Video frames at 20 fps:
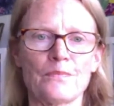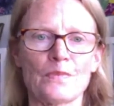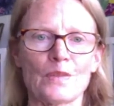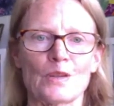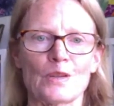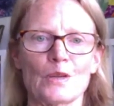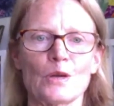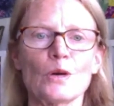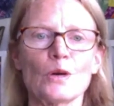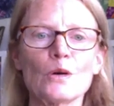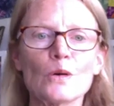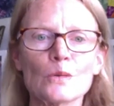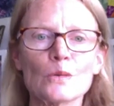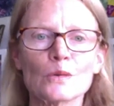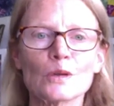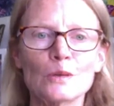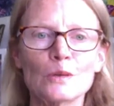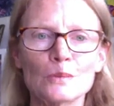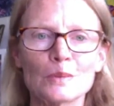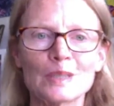
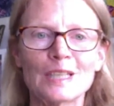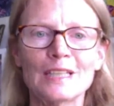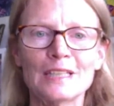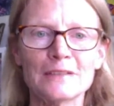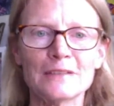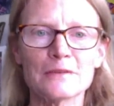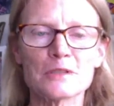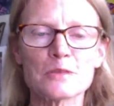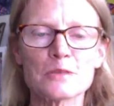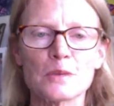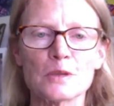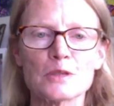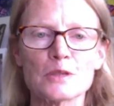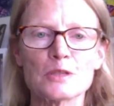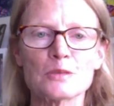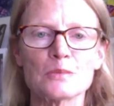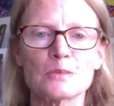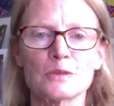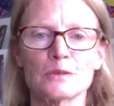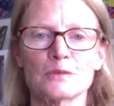you're completely
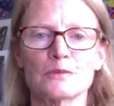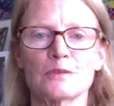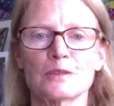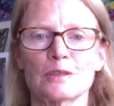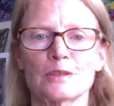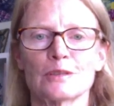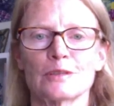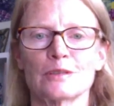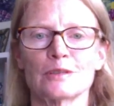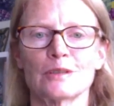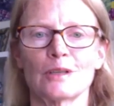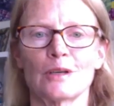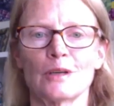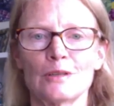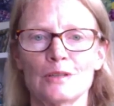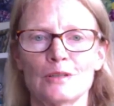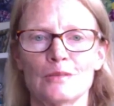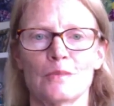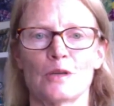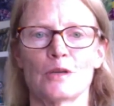responsible for your
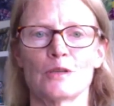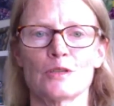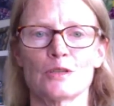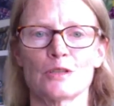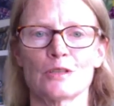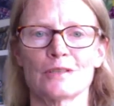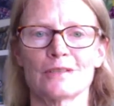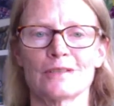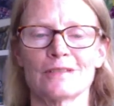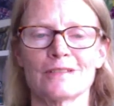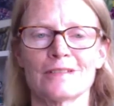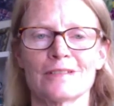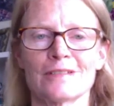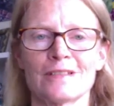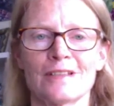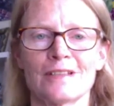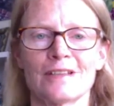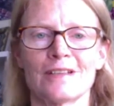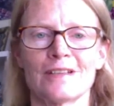own emotions.